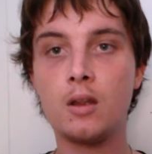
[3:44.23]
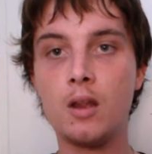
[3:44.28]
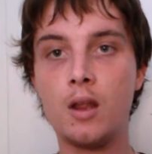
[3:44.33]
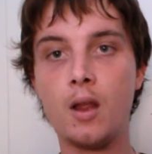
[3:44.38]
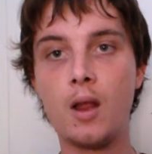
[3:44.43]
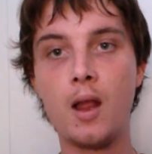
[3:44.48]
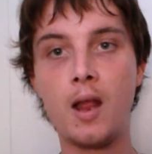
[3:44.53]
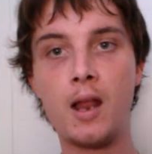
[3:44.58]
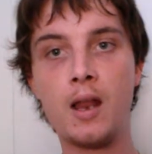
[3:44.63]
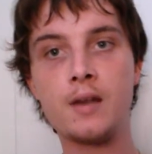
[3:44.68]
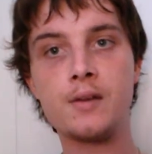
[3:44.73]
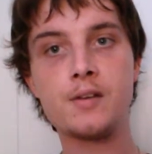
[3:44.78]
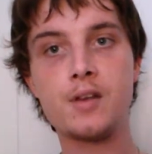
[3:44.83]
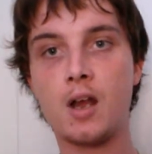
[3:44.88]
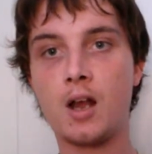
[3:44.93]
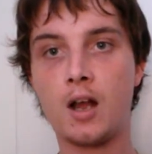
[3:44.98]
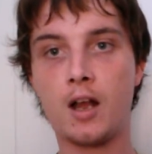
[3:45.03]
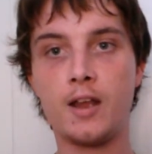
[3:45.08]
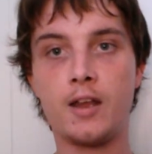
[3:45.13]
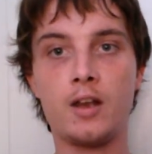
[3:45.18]
and it
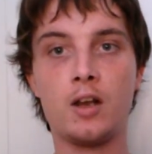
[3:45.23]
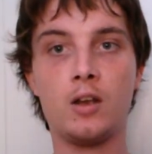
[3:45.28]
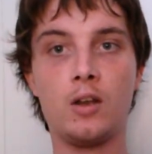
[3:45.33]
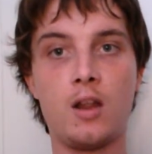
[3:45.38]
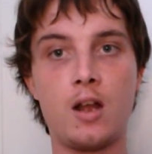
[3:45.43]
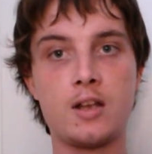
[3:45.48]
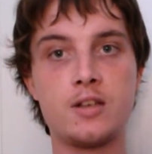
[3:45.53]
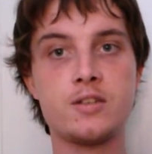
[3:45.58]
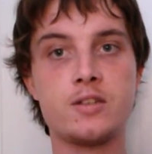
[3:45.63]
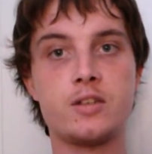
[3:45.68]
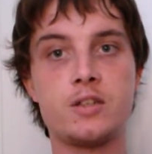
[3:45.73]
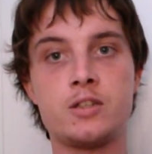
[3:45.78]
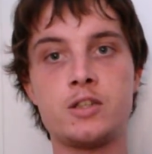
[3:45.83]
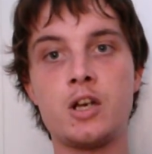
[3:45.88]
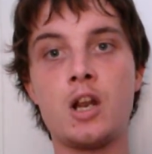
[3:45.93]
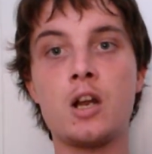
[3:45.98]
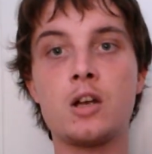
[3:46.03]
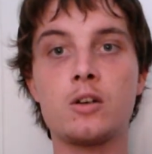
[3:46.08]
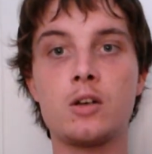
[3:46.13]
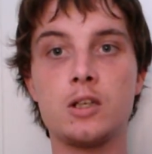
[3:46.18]
aligns the
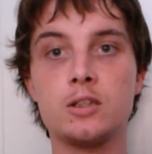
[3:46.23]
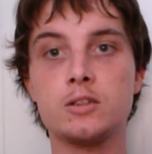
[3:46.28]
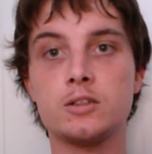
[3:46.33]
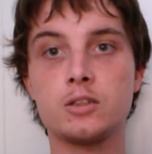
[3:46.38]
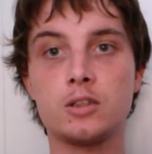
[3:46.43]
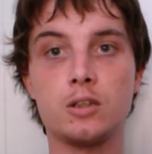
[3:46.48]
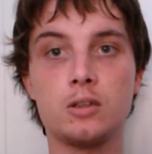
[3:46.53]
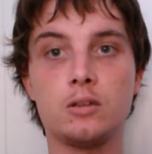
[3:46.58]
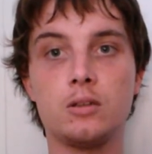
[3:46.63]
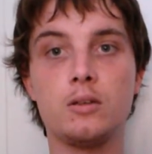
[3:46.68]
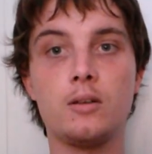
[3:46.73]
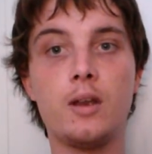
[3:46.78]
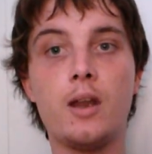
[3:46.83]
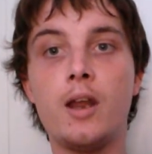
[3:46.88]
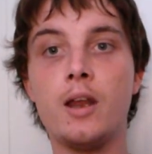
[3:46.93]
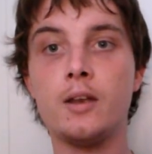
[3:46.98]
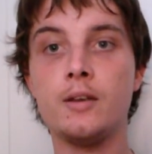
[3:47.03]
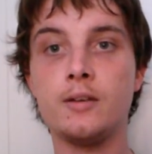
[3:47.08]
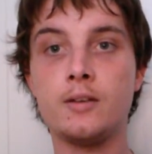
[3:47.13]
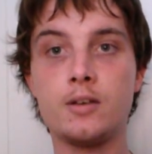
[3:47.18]
chakras
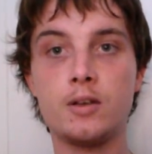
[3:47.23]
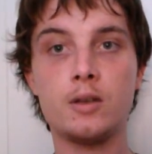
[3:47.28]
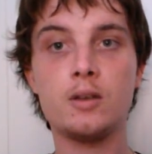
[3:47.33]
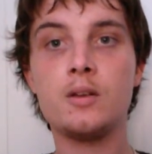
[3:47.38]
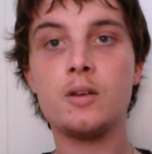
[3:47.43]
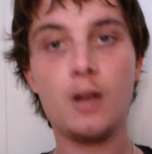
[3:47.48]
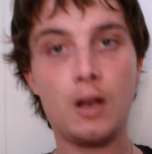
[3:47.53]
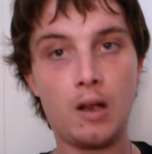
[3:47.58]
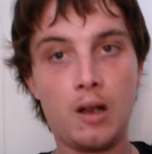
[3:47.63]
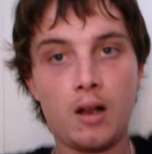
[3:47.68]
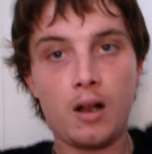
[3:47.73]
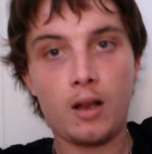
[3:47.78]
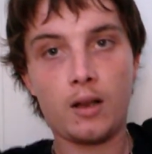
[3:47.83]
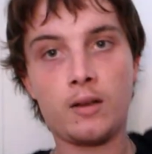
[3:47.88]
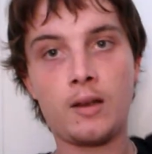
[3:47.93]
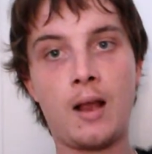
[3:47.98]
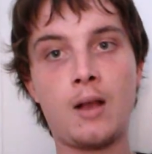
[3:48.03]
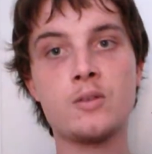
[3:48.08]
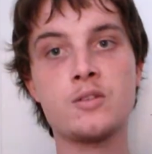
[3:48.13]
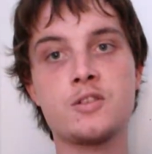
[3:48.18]
and
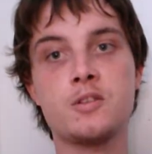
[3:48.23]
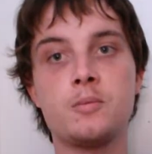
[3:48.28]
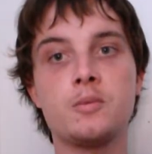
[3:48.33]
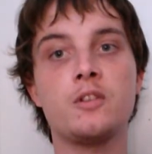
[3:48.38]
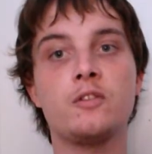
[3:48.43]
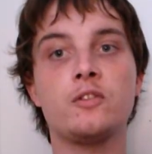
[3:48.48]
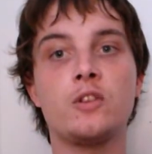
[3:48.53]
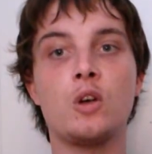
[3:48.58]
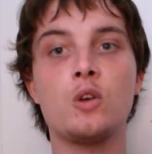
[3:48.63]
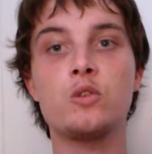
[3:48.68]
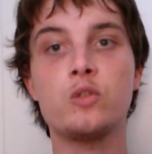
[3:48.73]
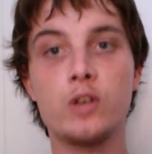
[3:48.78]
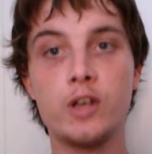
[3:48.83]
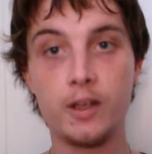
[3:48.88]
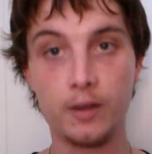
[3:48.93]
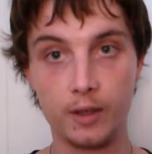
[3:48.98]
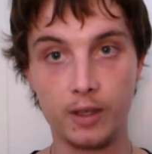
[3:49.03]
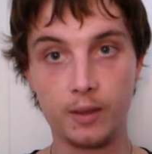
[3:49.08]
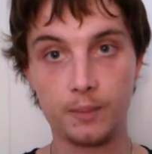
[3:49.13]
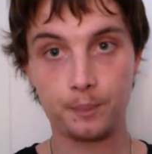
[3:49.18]
allows them to flow
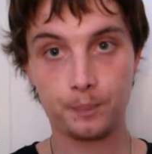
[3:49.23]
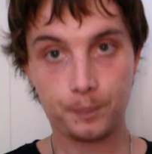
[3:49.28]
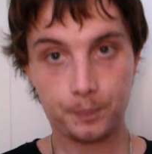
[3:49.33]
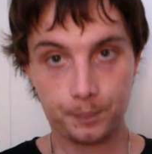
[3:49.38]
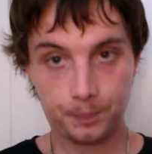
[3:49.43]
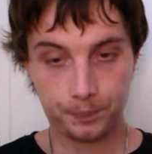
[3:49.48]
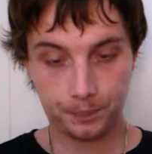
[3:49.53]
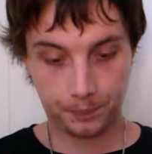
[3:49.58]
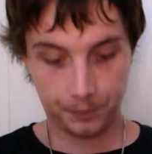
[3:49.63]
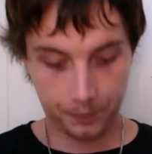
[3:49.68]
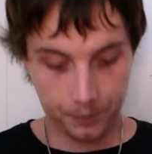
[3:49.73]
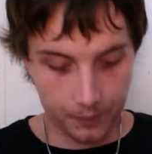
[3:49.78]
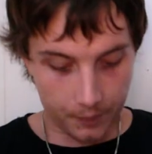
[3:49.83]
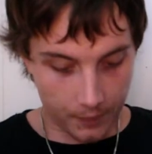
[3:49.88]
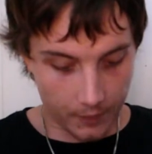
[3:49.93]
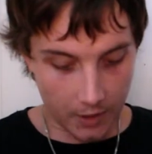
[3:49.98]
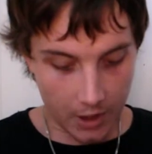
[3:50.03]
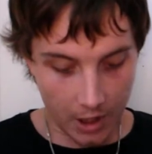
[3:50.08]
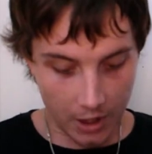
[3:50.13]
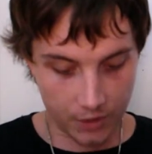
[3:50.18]
freely.
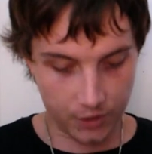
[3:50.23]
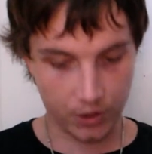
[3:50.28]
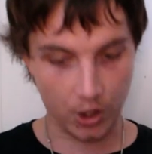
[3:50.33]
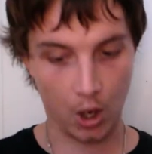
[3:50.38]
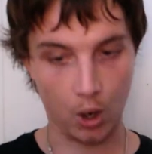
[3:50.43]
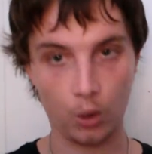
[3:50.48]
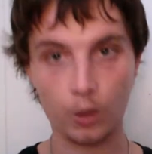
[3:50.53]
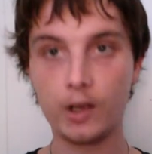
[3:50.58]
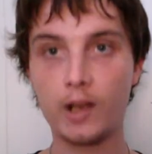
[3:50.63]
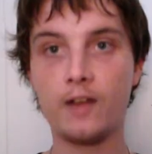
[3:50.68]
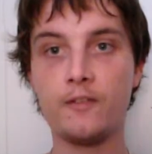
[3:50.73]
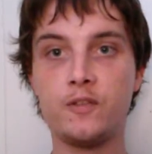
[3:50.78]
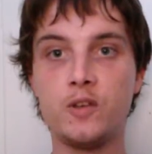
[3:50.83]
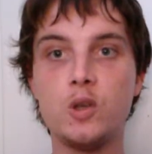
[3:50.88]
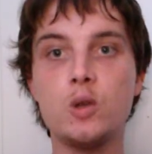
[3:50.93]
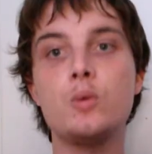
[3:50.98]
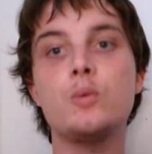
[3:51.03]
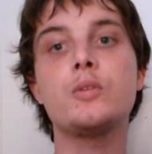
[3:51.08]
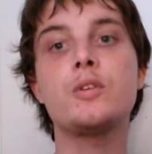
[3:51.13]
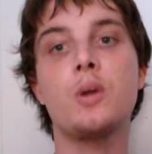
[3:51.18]
So if
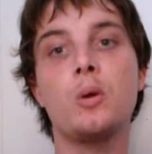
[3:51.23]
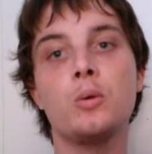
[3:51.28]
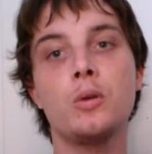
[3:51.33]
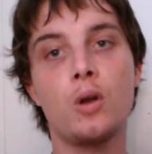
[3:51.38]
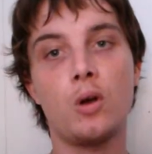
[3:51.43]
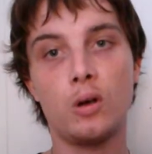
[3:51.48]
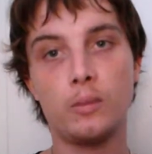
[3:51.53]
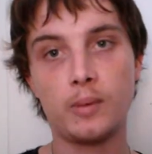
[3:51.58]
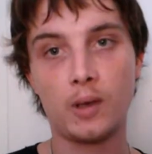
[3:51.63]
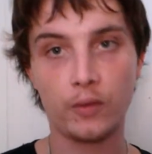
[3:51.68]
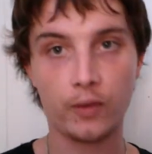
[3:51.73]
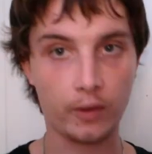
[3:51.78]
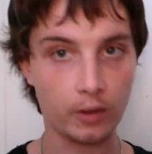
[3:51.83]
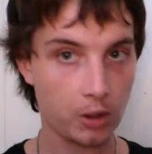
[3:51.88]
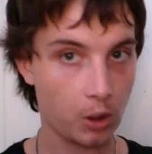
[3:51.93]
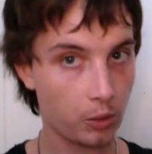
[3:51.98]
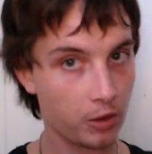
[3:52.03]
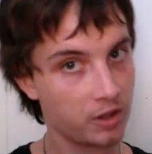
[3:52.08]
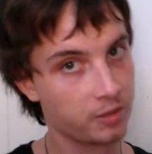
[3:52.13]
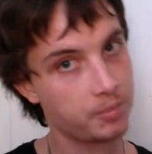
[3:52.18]
you don't know about the
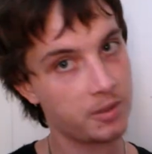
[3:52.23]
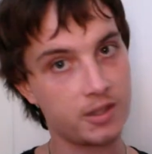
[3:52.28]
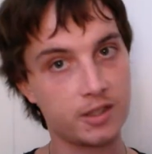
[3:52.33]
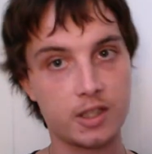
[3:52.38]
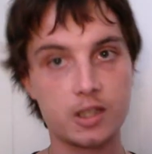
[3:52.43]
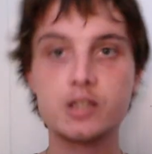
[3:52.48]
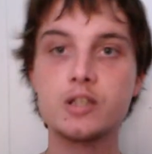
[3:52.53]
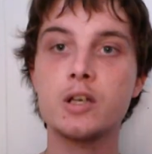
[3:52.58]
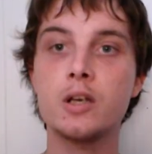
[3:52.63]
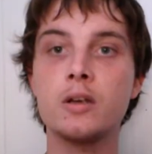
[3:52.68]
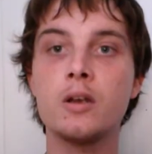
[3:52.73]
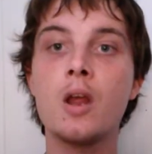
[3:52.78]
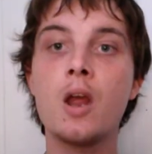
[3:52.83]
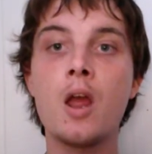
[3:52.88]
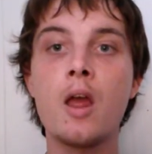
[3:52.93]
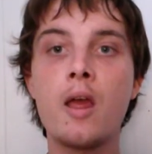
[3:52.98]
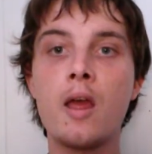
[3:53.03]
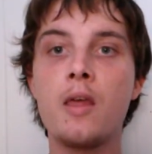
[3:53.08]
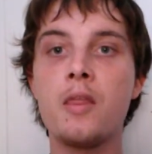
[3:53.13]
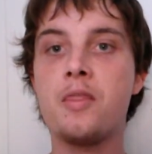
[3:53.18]
lotus position,
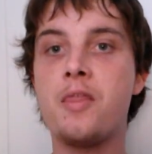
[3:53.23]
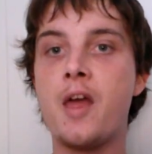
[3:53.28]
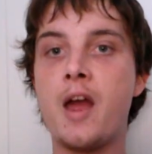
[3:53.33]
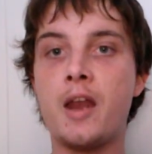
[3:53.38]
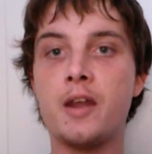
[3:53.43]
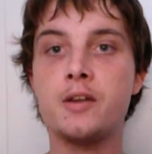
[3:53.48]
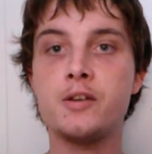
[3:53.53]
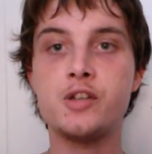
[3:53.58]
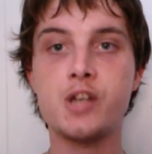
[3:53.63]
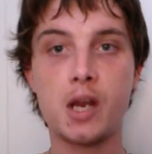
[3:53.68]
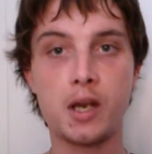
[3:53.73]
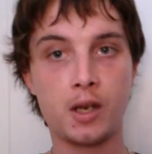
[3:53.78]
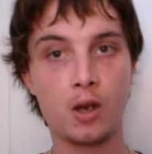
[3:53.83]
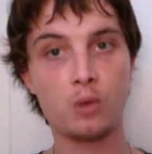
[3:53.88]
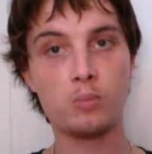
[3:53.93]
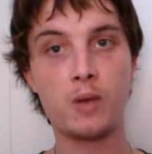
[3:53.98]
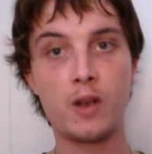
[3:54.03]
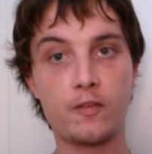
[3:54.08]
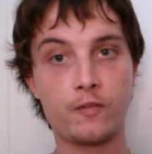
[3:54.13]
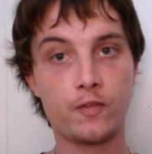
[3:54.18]
then check out
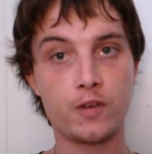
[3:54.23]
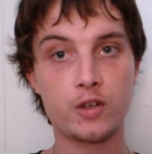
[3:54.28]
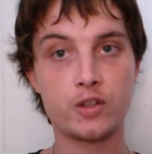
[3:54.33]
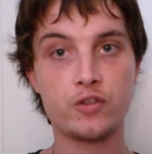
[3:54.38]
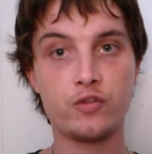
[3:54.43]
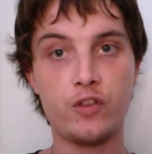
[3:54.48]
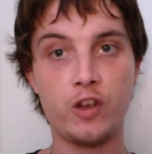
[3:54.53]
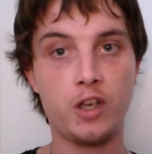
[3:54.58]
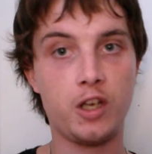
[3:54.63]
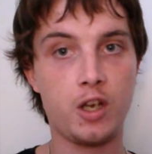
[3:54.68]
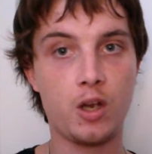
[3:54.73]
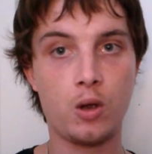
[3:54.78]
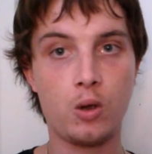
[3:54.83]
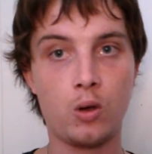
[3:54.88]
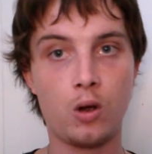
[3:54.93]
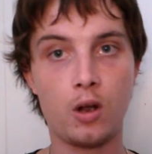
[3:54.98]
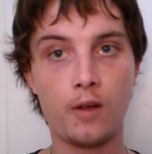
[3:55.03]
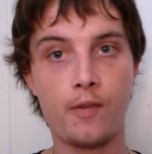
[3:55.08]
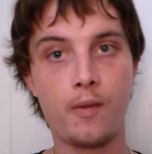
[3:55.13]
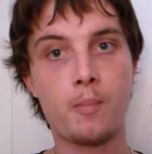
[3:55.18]
my first video
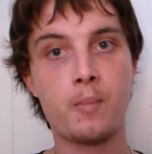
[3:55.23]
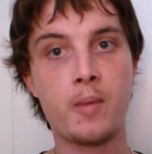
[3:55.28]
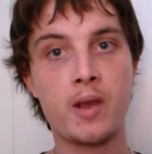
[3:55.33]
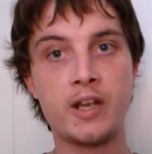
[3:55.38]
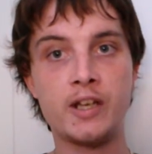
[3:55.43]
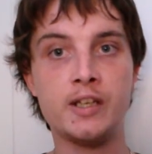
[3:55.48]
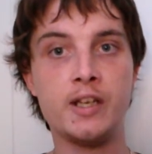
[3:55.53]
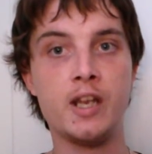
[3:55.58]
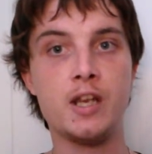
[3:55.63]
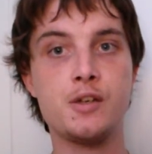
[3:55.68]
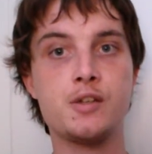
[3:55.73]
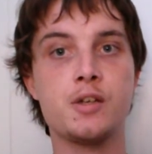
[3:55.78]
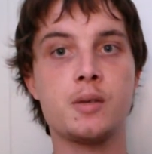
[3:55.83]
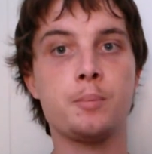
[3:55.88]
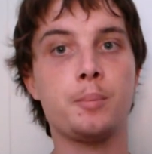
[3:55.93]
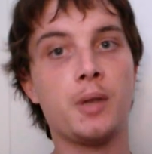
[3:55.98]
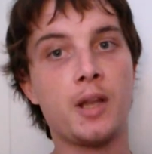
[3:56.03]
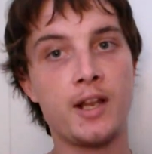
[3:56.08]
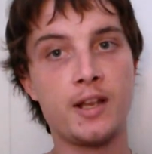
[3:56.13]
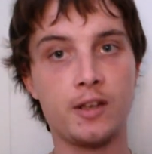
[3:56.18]
on the meditation
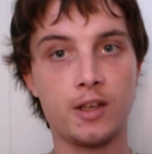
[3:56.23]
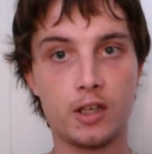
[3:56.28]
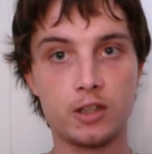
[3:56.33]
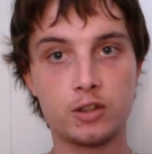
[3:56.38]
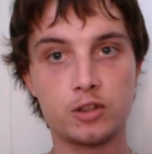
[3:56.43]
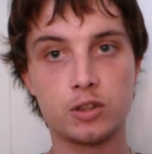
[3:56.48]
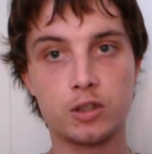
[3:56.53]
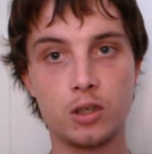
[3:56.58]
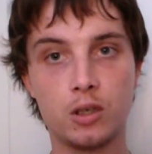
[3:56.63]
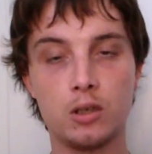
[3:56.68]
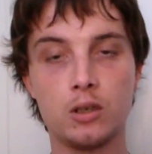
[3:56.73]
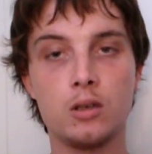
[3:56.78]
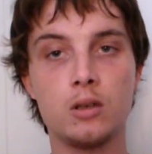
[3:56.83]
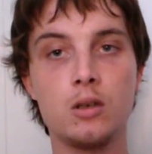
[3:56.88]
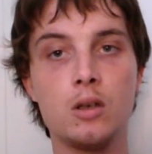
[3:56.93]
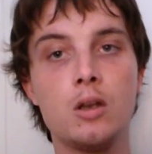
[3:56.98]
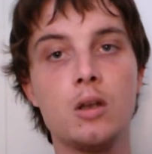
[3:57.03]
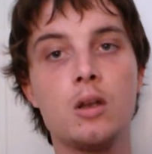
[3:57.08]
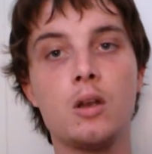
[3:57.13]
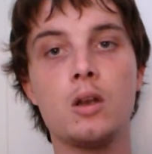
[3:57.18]
playlist.
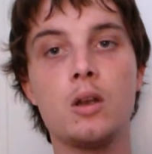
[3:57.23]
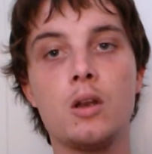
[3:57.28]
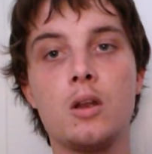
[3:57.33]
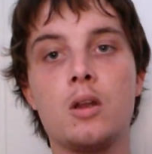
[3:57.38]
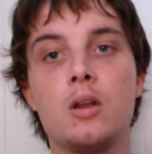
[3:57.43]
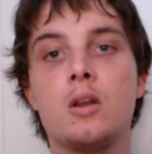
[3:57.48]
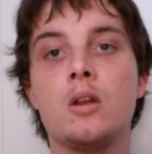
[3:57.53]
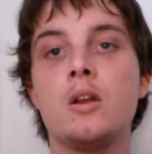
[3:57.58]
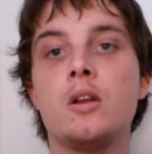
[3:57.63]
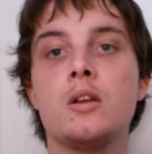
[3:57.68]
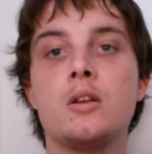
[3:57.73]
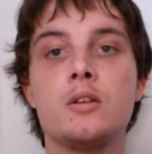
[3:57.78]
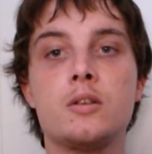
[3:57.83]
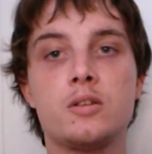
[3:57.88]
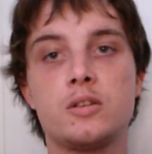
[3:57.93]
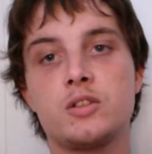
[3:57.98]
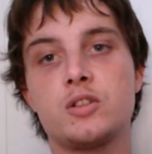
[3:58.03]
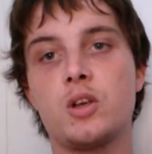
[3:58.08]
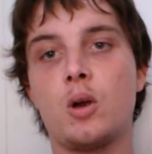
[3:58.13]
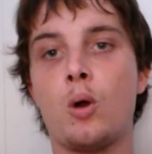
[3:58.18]

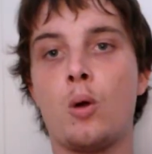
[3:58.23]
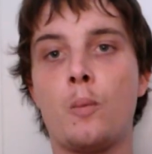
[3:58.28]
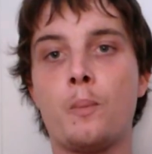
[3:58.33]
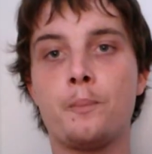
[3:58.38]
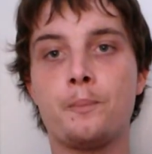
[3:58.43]
So